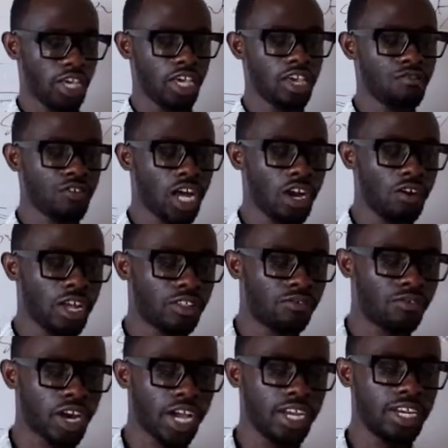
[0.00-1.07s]
Evaluate
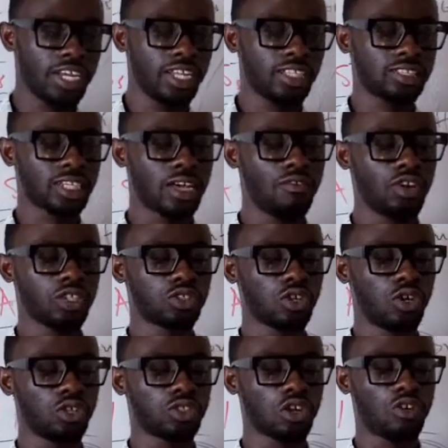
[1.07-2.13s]
findings and
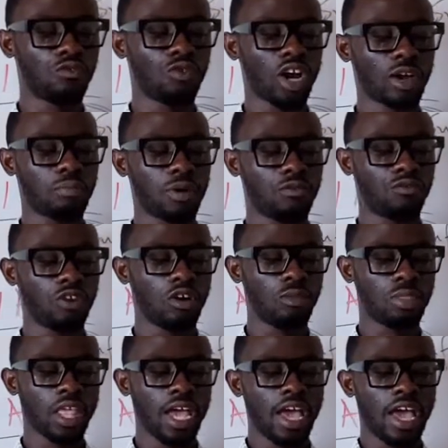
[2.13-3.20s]
results of work
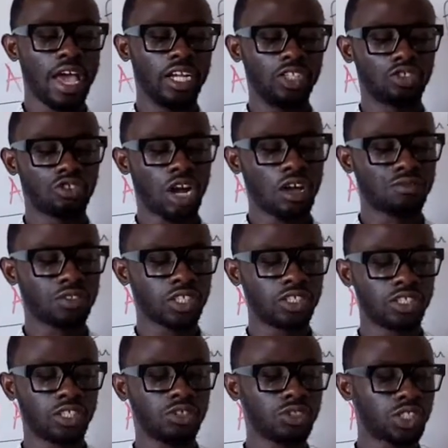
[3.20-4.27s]
performed and draft
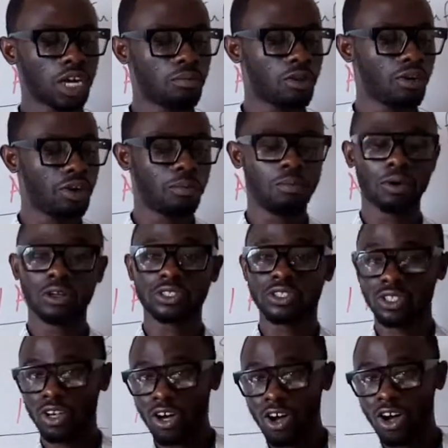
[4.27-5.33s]
suitable
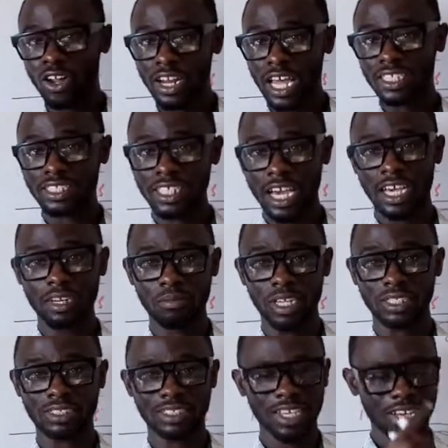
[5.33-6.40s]
reports on
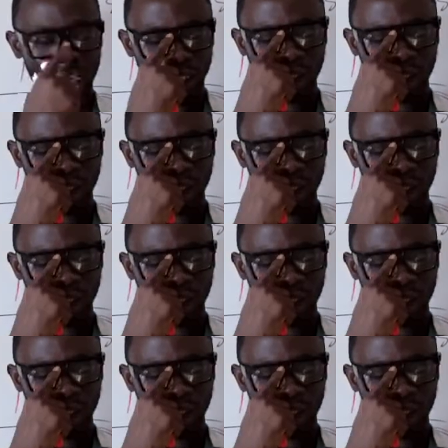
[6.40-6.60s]
assignments.